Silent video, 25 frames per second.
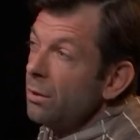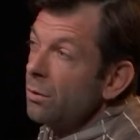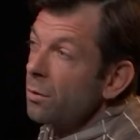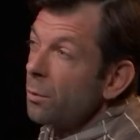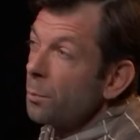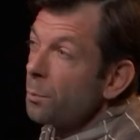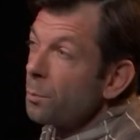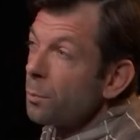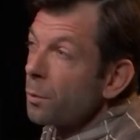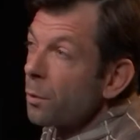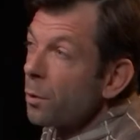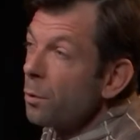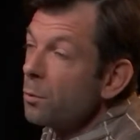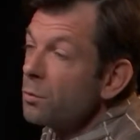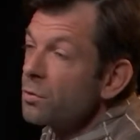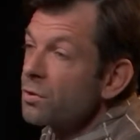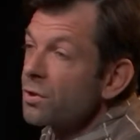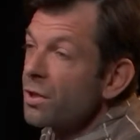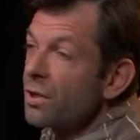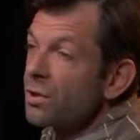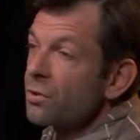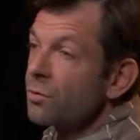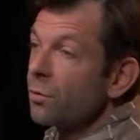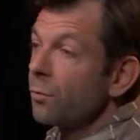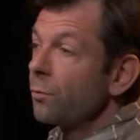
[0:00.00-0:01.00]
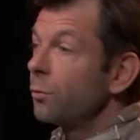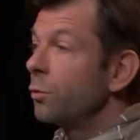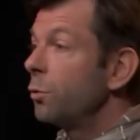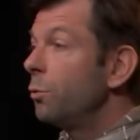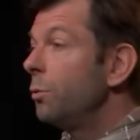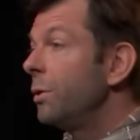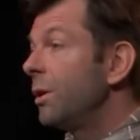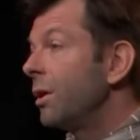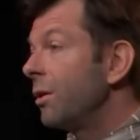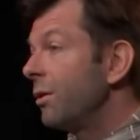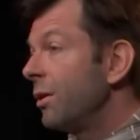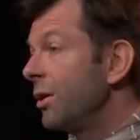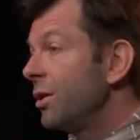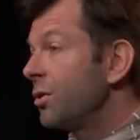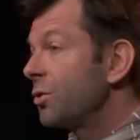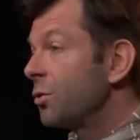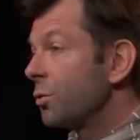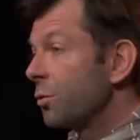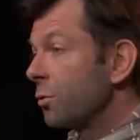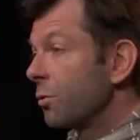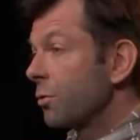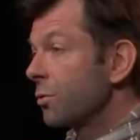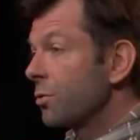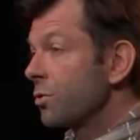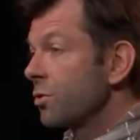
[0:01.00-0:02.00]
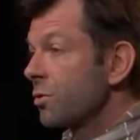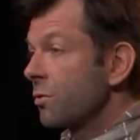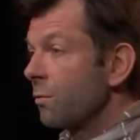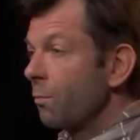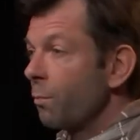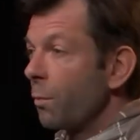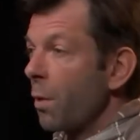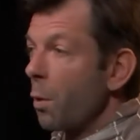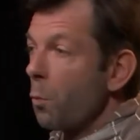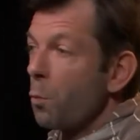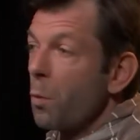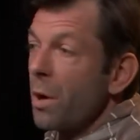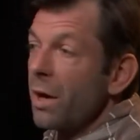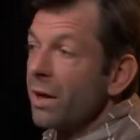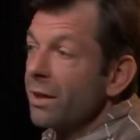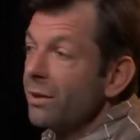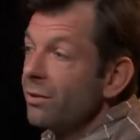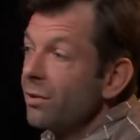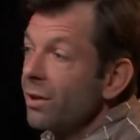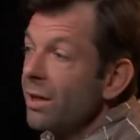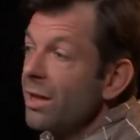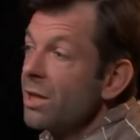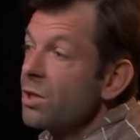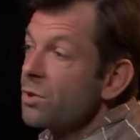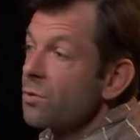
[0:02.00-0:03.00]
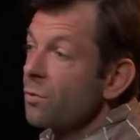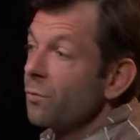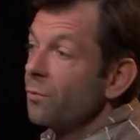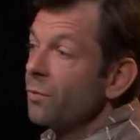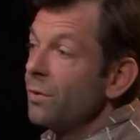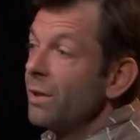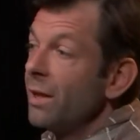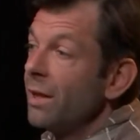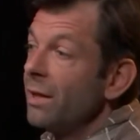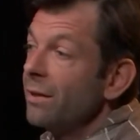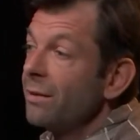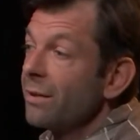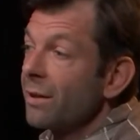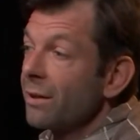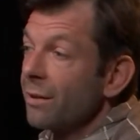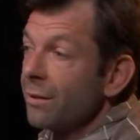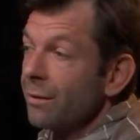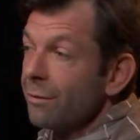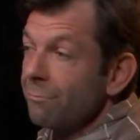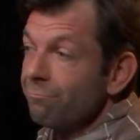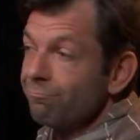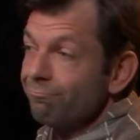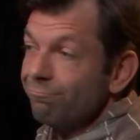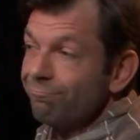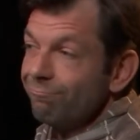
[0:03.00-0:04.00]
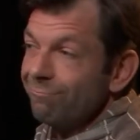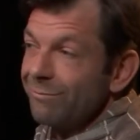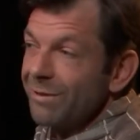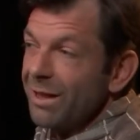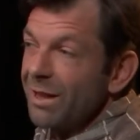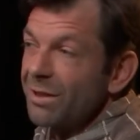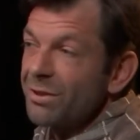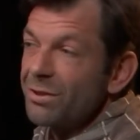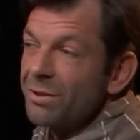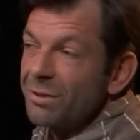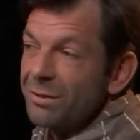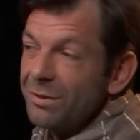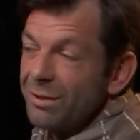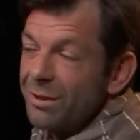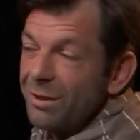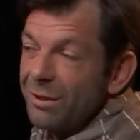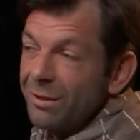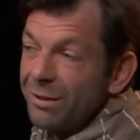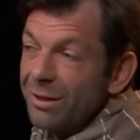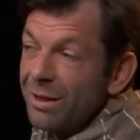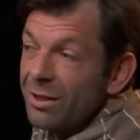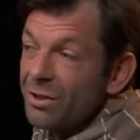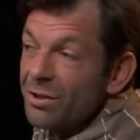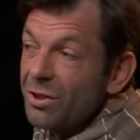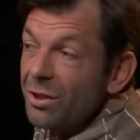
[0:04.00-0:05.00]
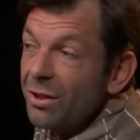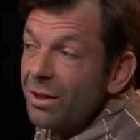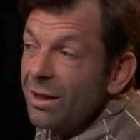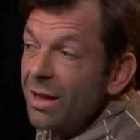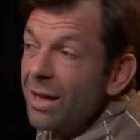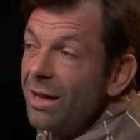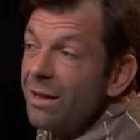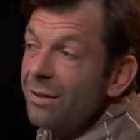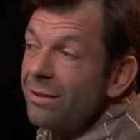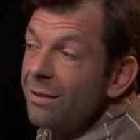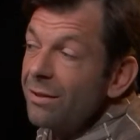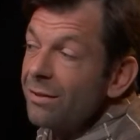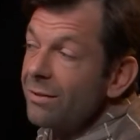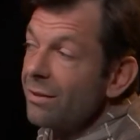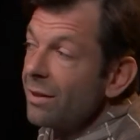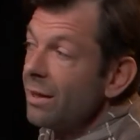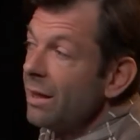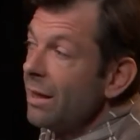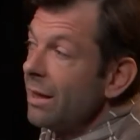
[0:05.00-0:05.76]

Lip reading: the process of doing research, a wide range of data gets created.